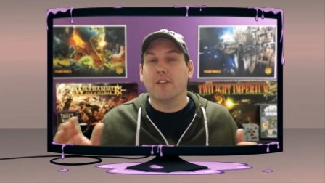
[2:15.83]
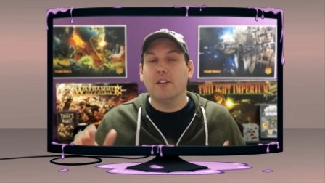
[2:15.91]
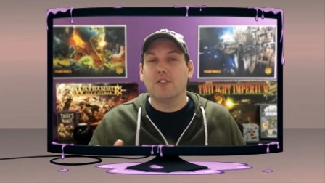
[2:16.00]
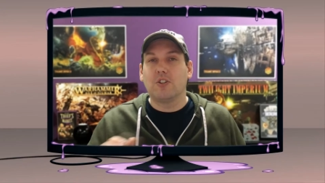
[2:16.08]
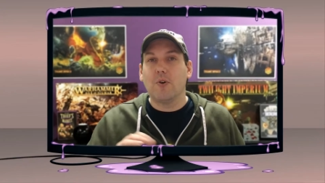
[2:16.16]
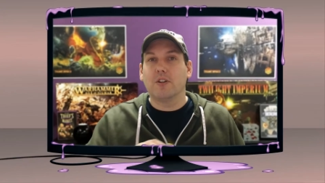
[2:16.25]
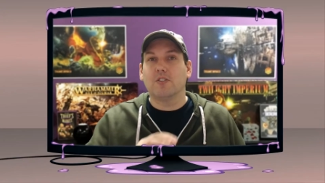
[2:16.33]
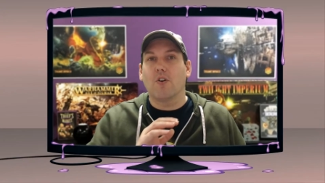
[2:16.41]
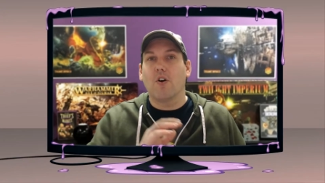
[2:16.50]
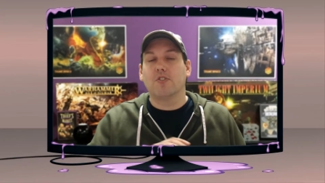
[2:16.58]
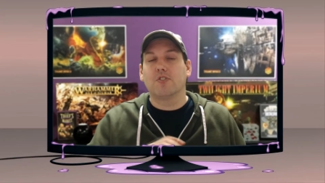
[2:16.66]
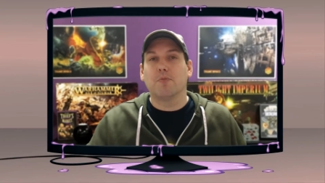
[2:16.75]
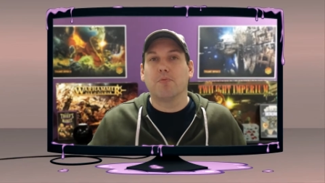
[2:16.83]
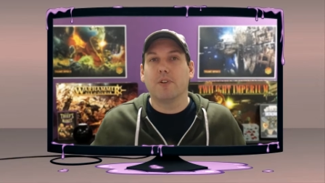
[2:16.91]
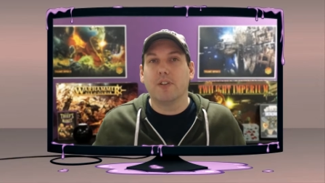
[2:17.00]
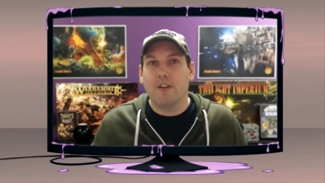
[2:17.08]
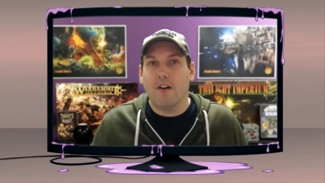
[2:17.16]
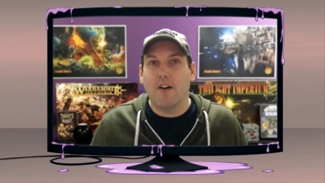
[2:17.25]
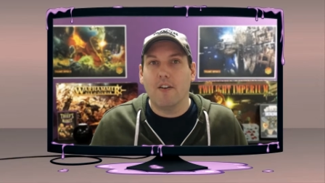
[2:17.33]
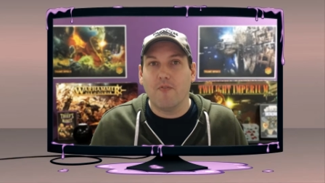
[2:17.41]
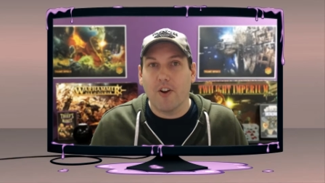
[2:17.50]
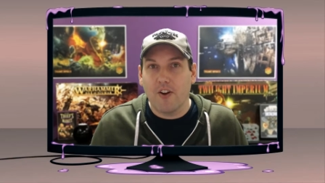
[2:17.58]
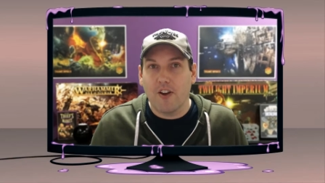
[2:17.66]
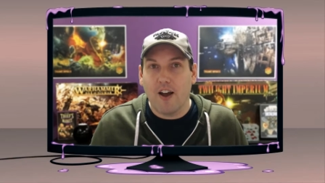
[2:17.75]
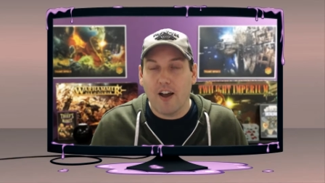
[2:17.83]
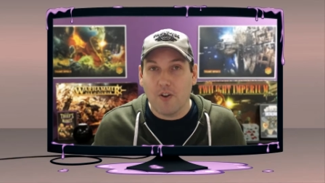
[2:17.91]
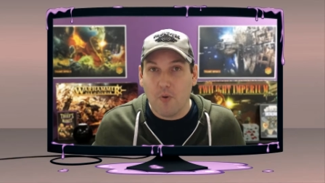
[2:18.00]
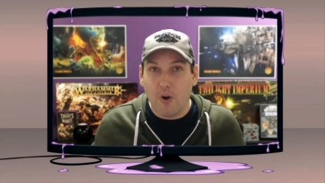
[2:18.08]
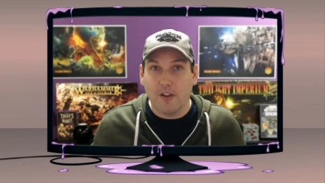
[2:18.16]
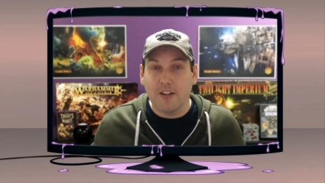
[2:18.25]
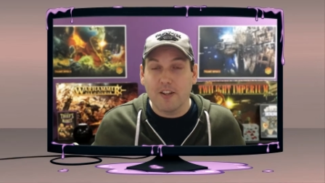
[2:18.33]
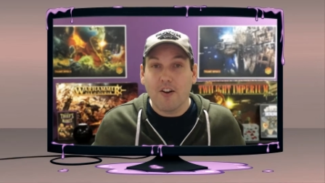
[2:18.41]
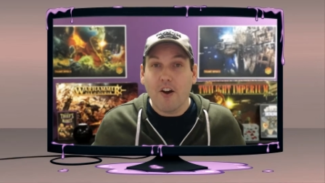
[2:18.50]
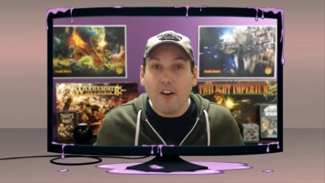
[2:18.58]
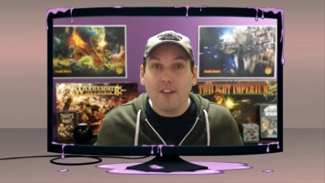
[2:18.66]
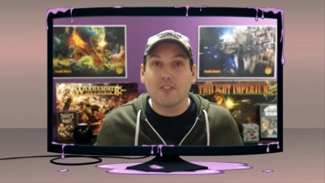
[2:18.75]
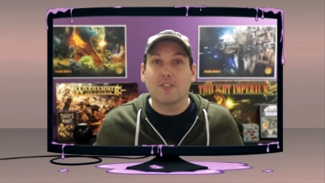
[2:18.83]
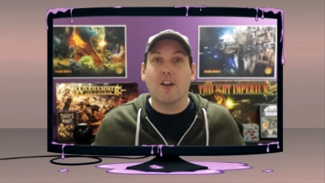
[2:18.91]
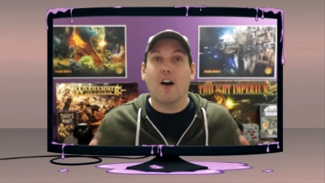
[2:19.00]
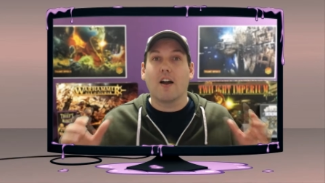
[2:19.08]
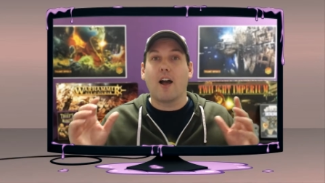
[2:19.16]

these tokens are also printed on very high quality cardstock.